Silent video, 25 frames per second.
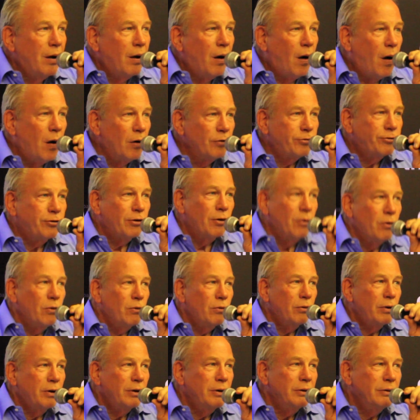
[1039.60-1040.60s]

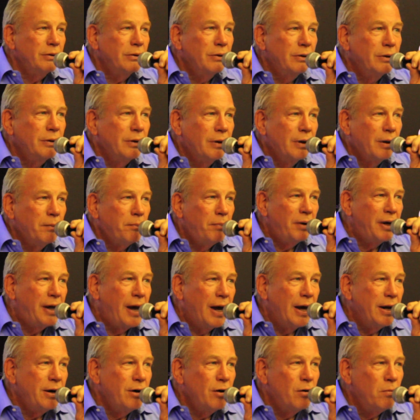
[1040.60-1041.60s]
also
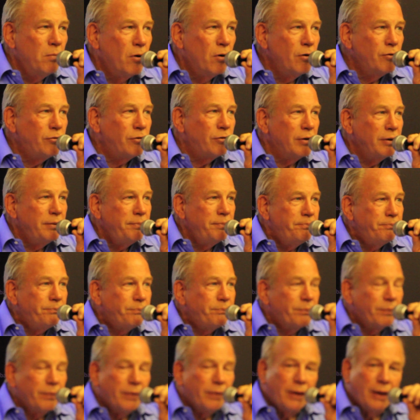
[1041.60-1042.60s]
began emerging
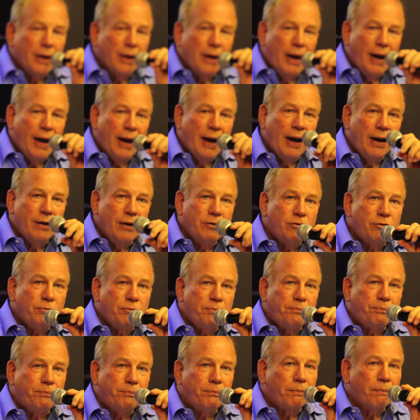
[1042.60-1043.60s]

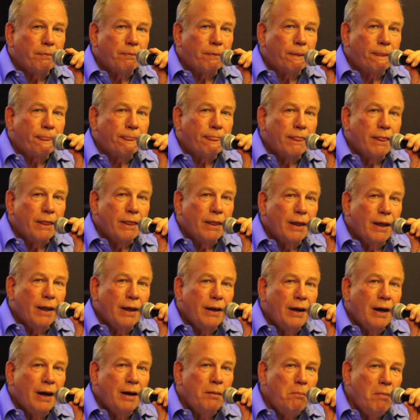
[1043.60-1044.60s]
as
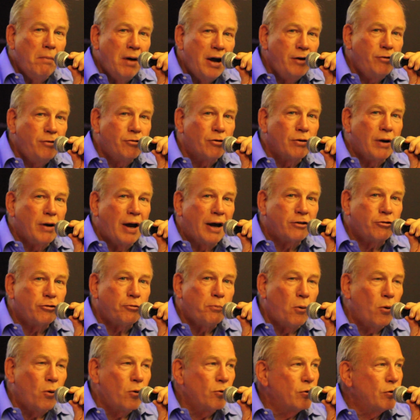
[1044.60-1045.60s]
a major
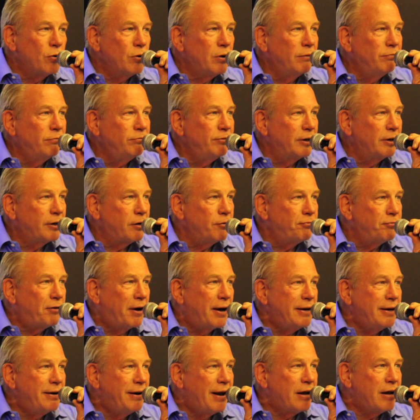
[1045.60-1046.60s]
exporter of
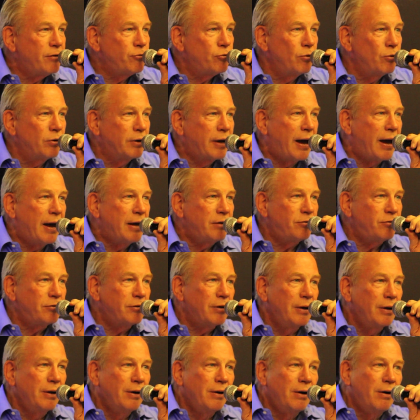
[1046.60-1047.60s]
liquefied natural
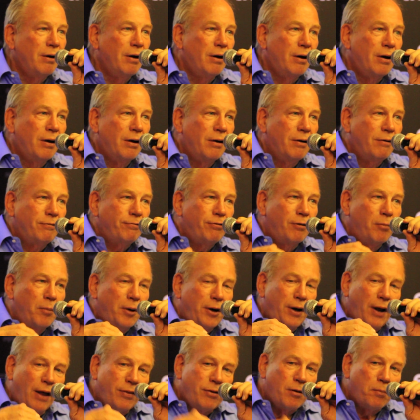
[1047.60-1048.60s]
gas
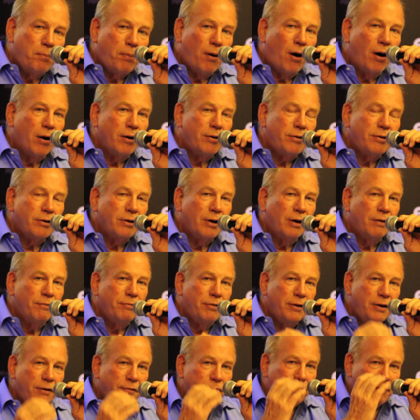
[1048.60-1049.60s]
from another part
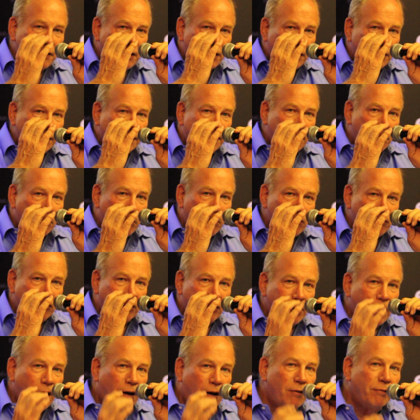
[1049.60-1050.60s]
of the field in the
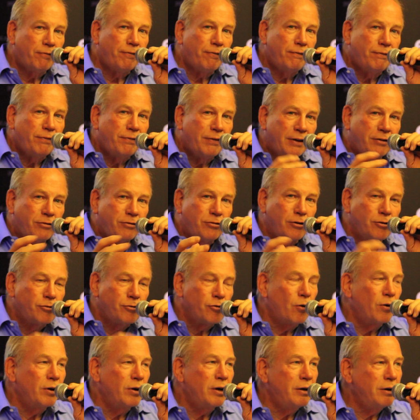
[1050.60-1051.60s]
Persian Gulf that's
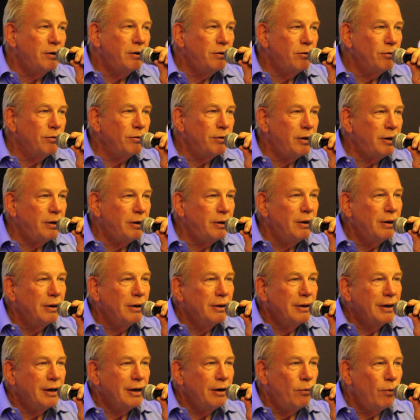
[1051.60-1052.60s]
adjoining to the
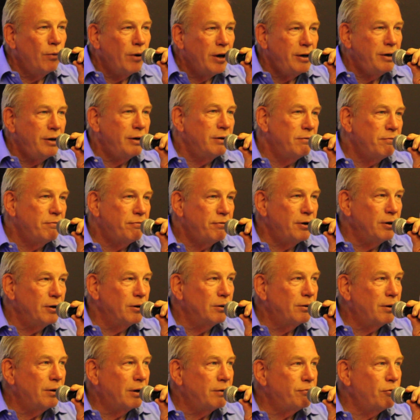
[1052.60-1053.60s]
Iranian
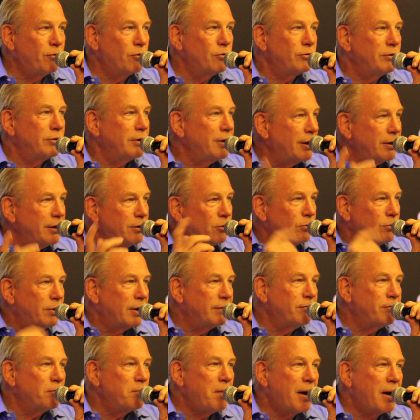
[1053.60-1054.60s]
field. Unfortunately, I don't
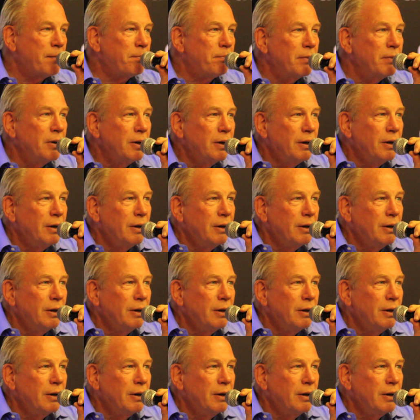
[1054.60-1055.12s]
have a map